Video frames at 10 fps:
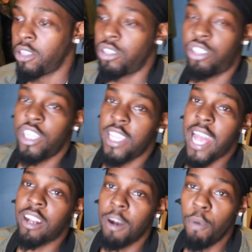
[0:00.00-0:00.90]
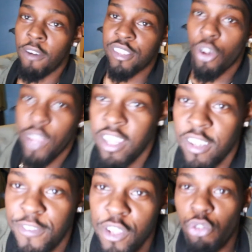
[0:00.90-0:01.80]
shit, y'all come off so
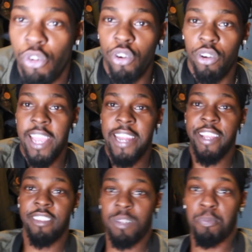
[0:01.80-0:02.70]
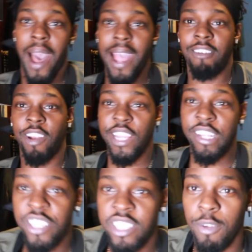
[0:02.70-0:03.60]
individual and inspiring
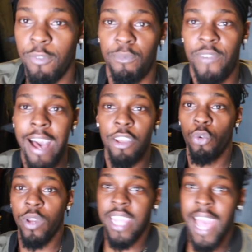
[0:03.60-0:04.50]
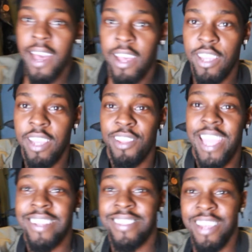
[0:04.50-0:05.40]
and shit, valuing
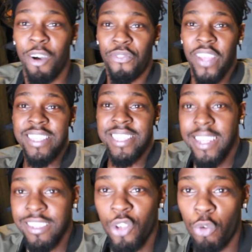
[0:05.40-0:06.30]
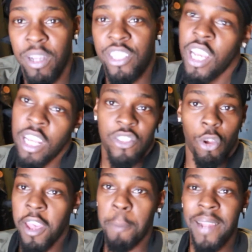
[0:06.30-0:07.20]
y'all self-intent so much,
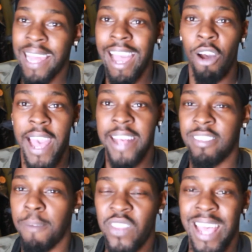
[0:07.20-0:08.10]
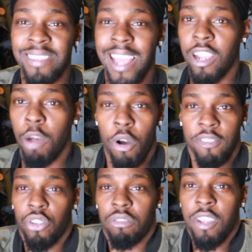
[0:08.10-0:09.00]
so it play out as sometimes y'all come off
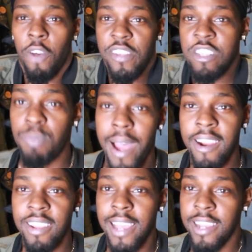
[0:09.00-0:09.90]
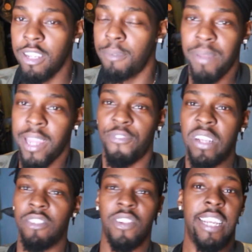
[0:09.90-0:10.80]
so self-inspiring, y'all end up
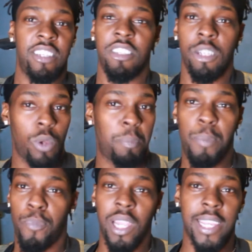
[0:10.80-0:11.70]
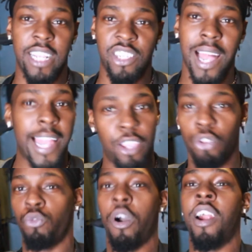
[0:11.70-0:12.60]
manifesting relationships where people look at y'all like,
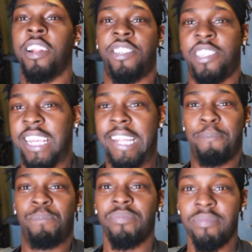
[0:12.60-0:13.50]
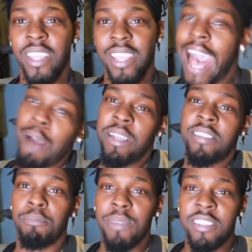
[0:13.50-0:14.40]
you are the shit. I'll be
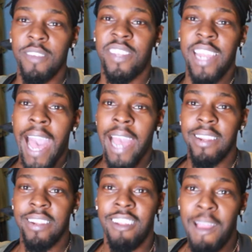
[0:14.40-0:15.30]
submissive to that.